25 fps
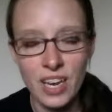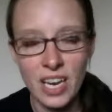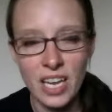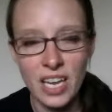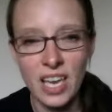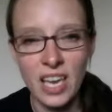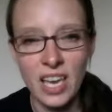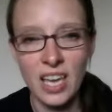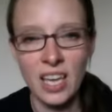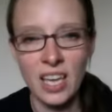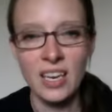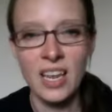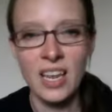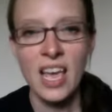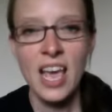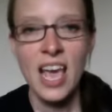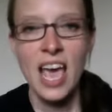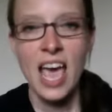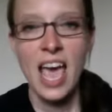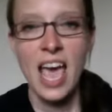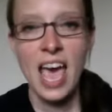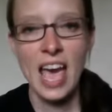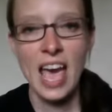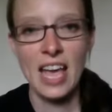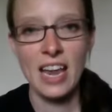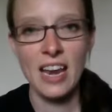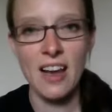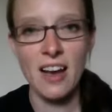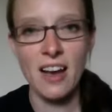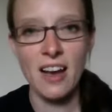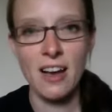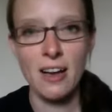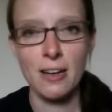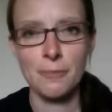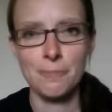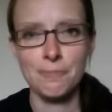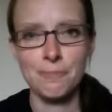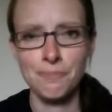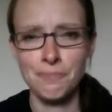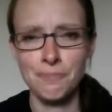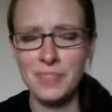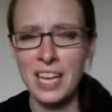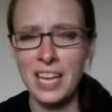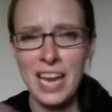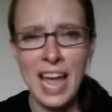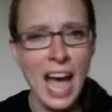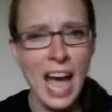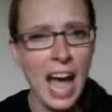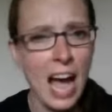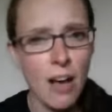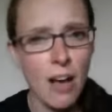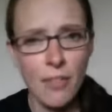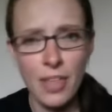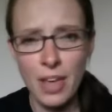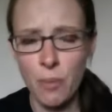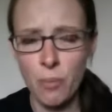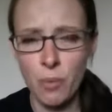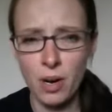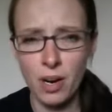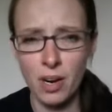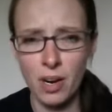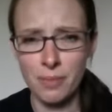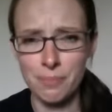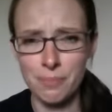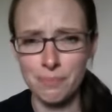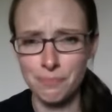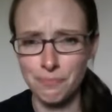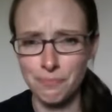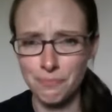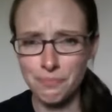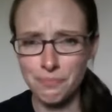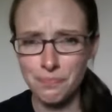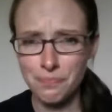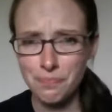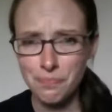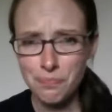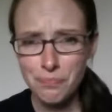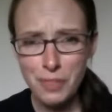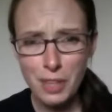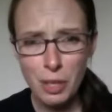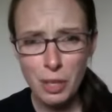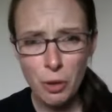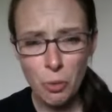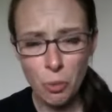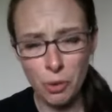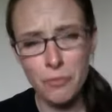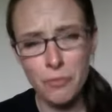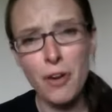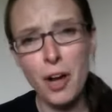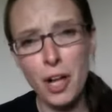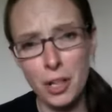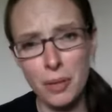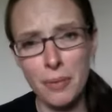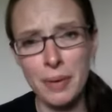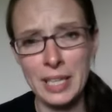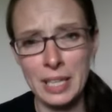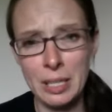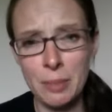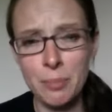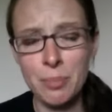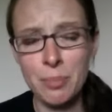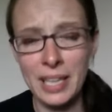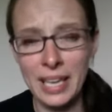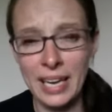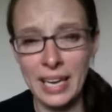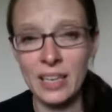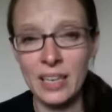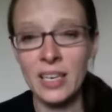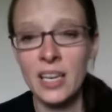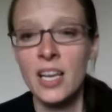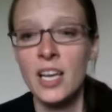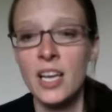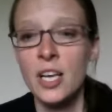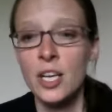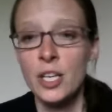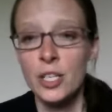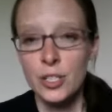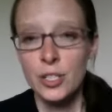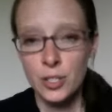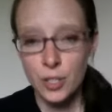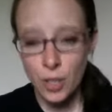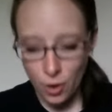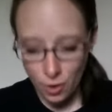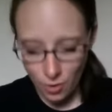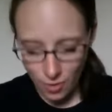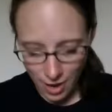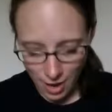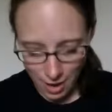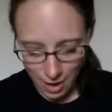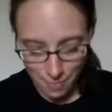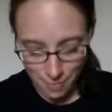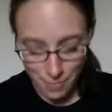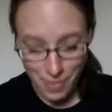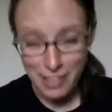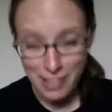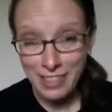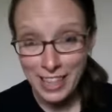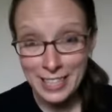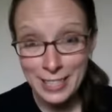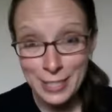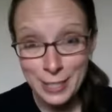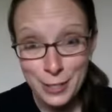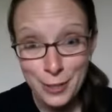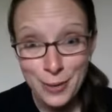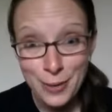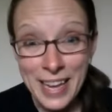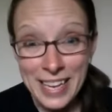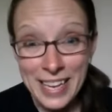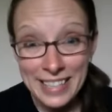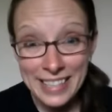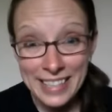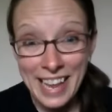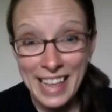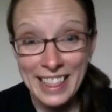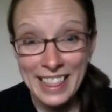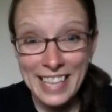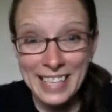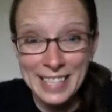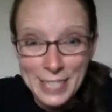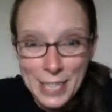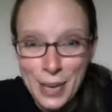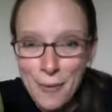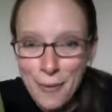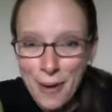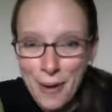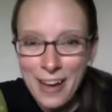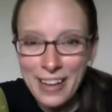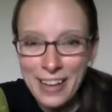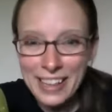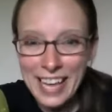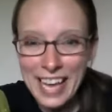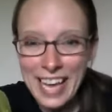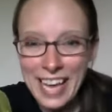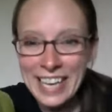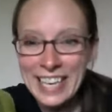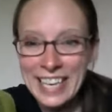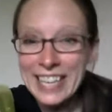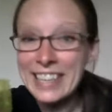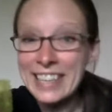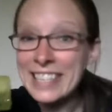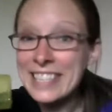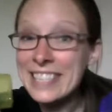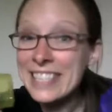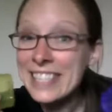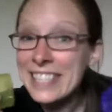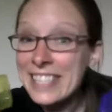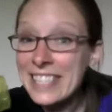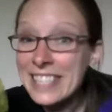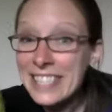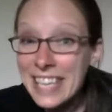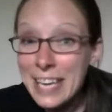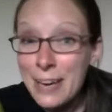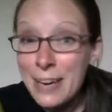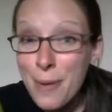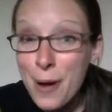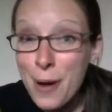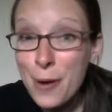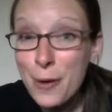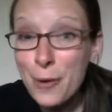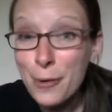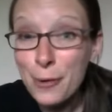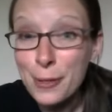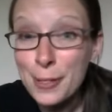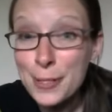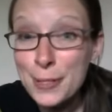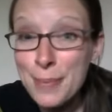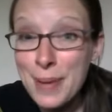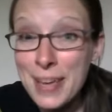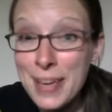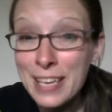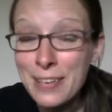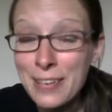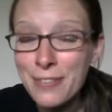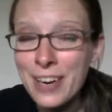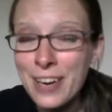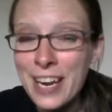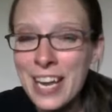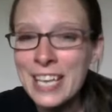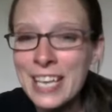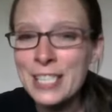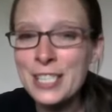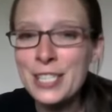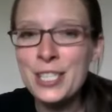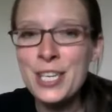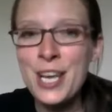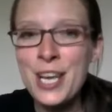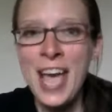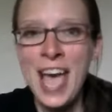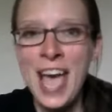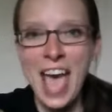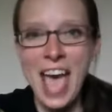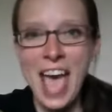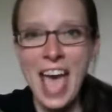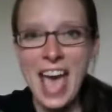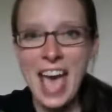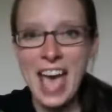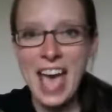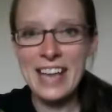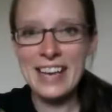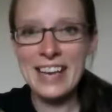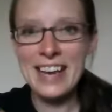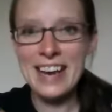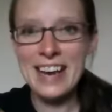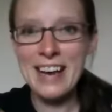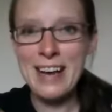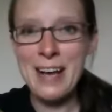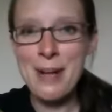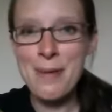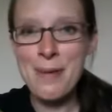fitting in and how they were following the plan. So let's do it. Let's go all in. Let's see what goals we can reach, and